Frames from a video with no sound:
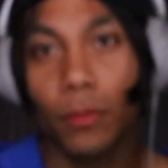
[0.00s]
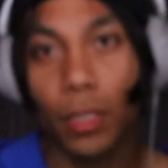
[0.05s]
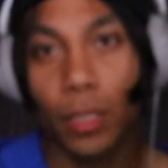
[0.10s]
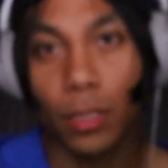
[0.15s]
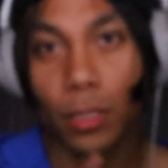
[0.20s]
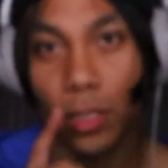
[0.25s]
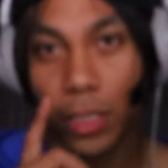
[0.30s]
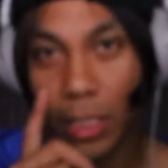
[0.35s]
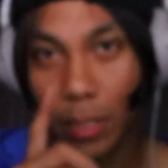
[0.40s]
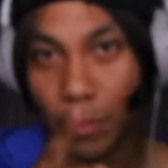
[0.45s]

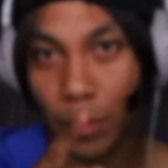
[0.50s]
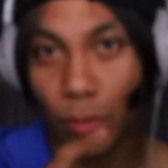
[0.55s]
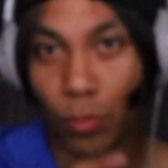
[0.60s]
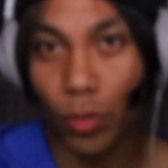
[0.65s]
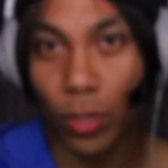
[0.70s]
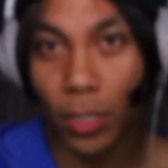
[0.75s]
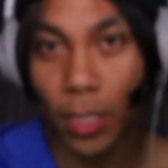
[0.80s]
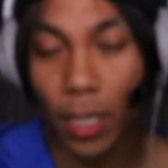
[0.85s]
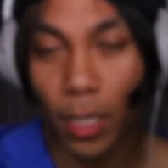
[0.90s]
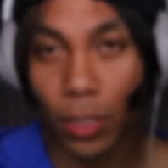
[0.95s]
Semen
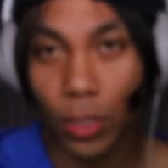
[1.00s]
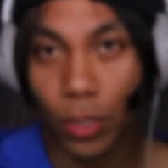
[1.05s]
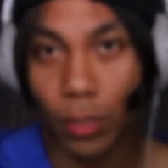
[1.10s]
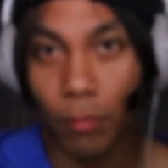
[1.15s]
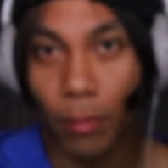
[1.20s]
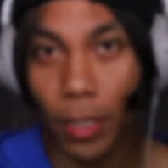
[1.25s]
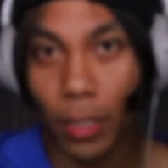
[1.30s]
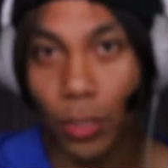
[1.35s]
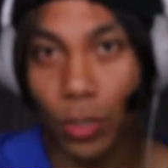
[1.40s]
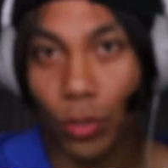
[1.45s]

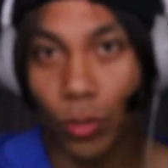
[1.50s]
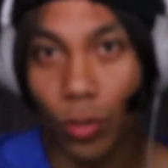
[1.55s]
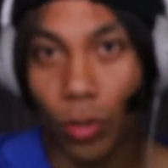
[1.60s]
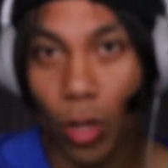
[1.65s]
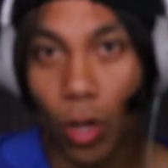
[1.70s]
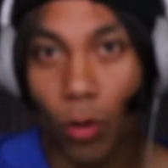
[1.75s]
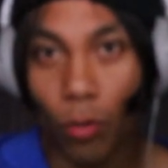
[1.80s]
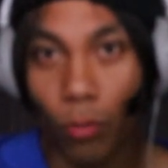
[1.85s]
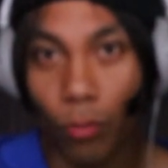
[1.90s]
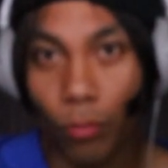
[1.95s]
retention makes you
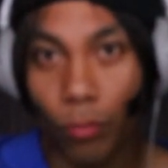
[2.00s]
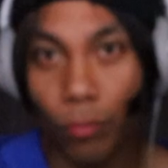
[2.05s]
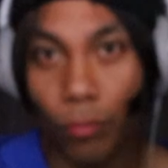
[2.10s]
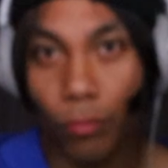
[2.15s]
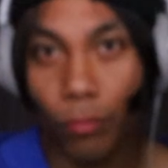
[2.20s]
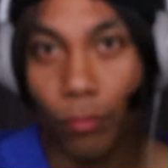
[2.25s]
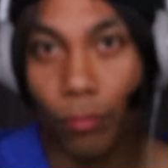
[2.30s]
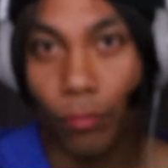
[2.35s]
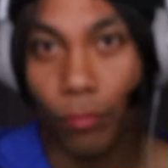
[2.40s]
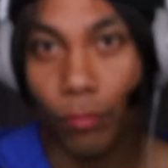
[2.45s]
glow.
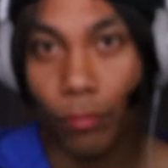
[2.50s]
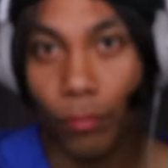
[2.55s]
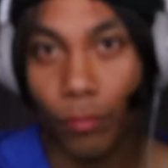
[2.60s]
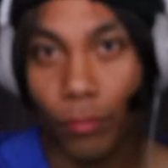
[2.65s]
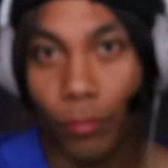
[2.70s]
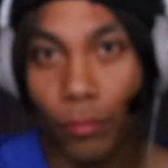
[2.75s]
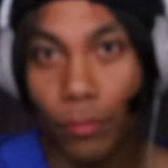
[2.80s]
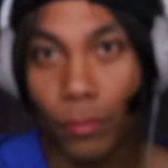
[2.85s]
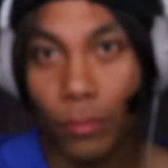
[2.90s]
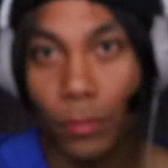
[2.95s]

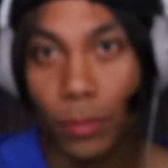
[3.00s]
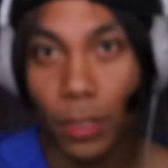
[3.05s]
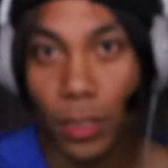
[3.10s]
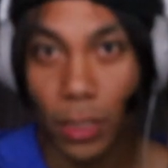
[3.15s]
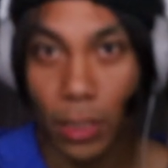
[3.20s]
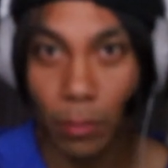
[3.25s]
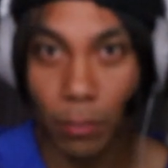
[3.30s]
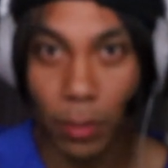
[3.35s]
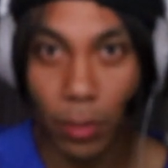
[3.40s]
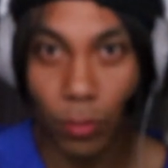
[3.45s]

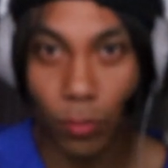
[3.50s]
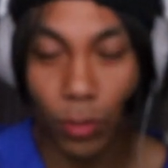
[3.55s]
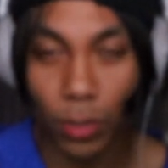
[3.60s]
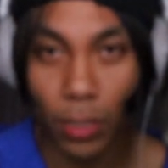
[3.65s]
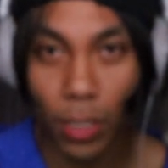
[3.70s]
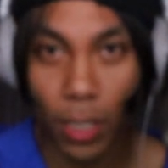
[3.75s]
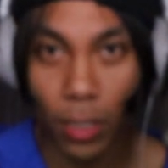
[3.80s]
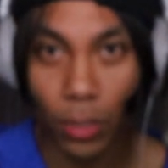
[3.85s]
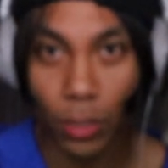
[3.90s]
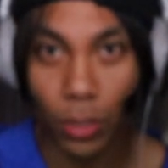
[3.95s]
Semen
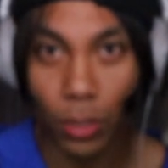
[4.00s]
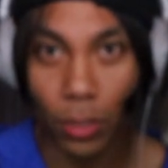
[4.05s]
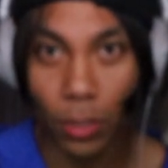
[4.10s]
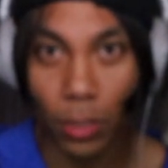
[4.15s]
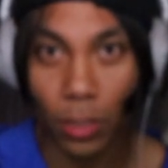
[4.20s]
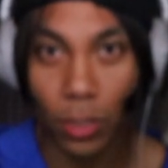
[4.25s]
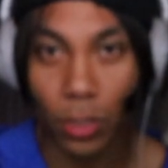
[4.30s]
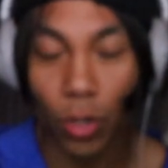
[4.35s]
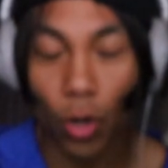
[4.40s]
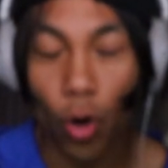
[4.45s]

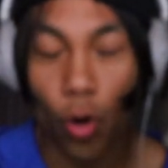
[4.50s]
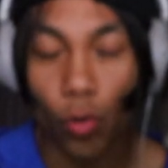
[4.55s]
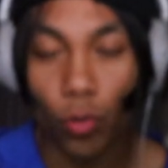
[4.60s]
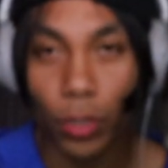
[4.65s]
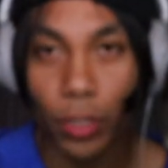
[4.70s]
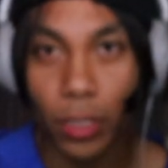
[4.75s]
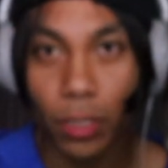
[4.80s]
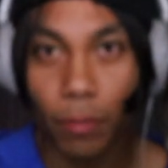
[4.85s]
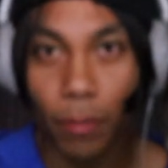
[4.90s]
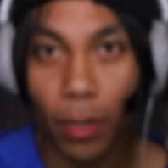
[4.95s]
retention is the
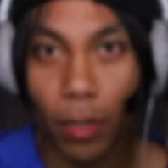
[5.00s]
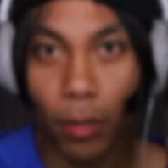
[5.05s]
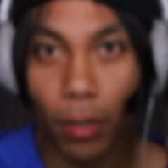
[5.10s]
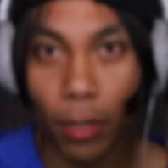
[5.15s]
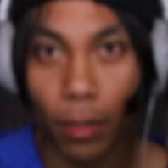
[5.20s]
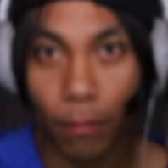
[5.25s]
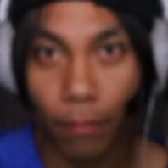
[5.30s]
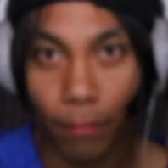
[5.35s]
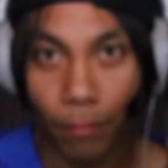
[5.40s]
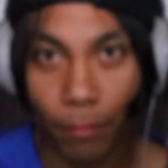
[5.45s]
Holy
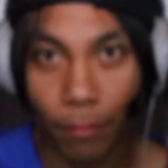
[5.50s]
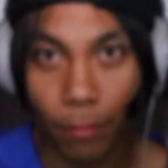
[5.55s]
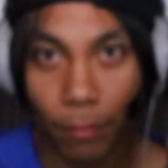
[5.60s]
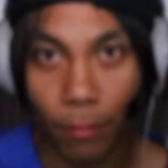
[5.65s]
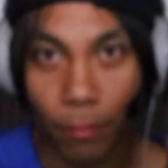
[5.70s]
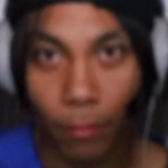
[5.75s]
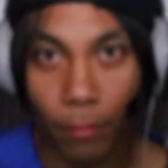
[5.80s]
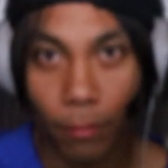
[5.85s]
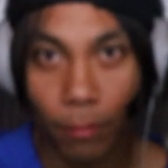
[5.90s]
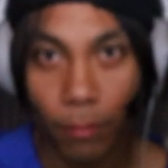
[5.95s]
Spirit.
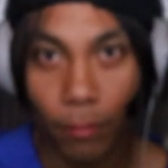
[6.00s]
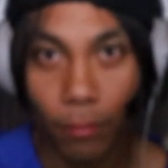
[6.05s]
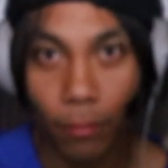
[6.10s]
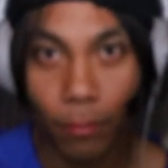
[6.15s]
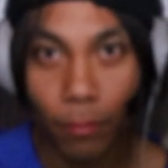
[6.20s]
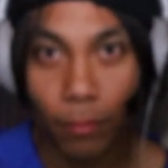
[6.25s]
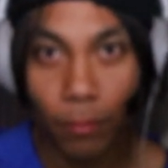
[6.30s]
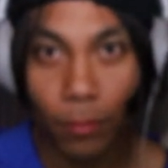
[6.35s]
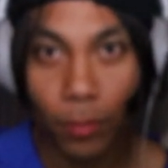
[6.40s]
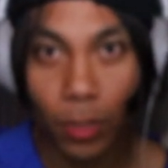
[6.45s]

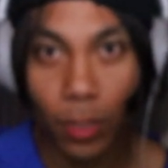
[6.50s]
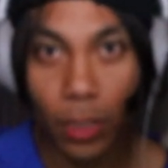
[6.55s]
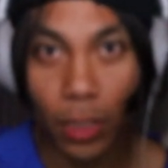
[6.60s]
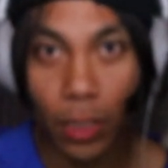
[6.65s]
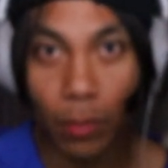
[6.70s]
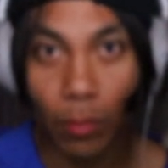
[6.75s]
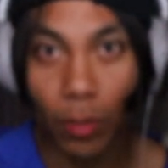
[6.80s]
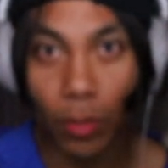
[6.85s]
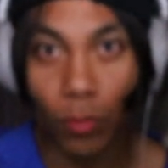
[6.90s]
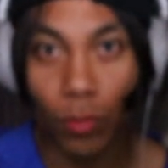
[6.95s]

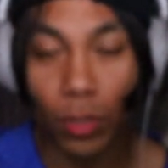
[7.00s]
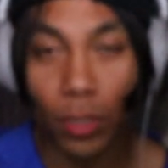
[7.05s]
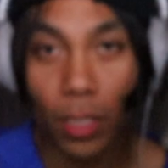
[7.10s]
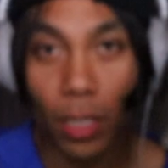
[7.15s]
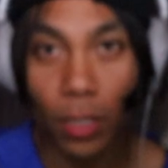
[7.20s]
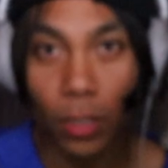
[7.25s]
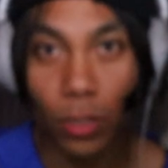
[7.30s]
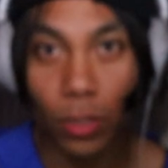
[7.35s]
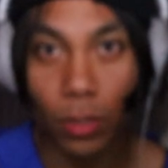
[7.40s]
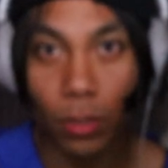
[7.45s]
Semen
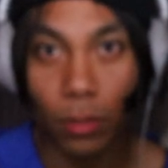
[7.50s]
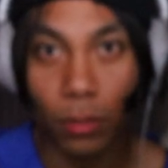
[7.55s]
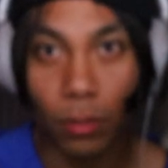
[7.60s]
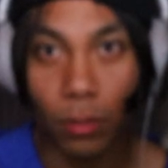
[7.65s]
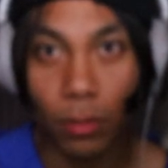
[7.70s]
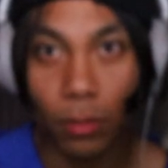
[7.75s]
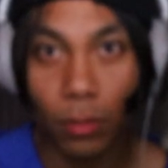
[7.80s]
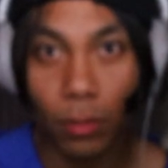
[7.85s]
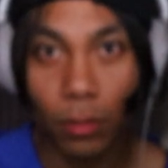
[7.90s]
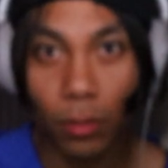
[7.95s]

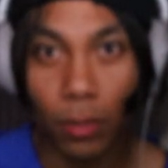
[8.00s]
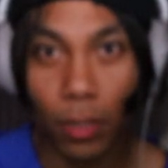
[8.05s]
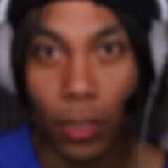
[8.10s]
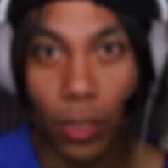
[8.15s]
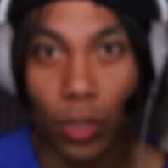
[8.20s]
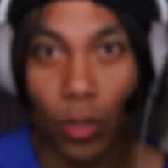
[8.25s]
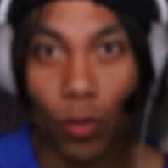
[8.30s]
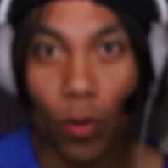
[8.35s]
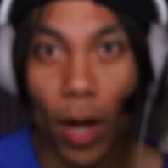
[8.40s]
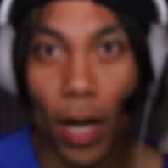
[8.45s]
retention
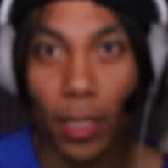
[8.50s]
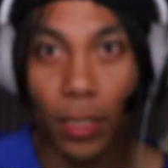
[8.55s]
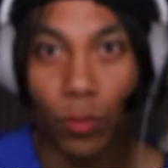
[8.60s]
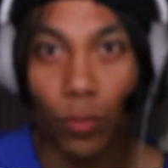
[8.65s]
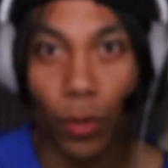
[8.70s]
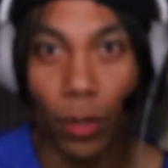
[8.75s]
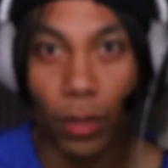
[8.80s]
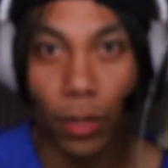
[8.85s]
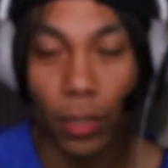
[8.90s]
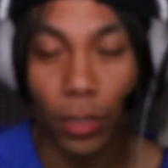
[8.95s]
is Christ
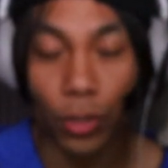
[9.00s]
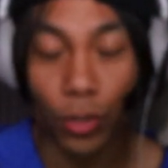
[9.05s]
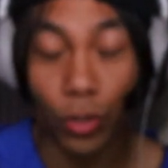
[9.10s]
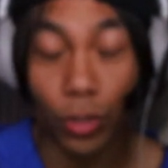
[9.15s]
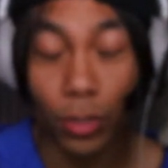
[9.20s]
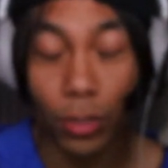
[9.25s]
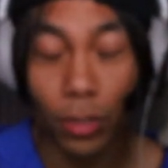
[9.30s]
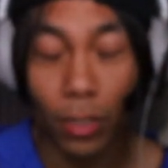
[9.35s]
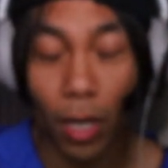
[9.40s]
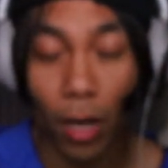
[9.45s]
within
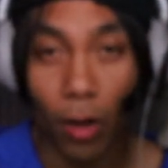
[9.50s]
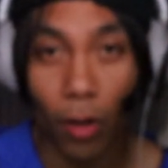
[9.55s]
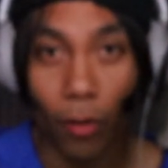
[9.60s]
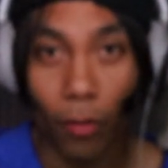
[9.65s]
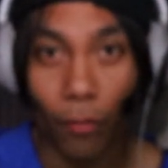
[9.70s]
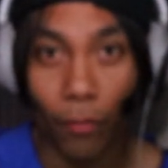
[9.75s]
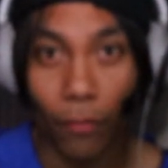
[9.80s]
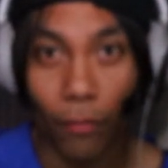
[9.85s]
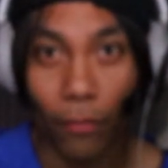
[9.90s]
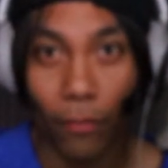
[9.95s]

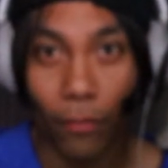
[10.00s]
yourself.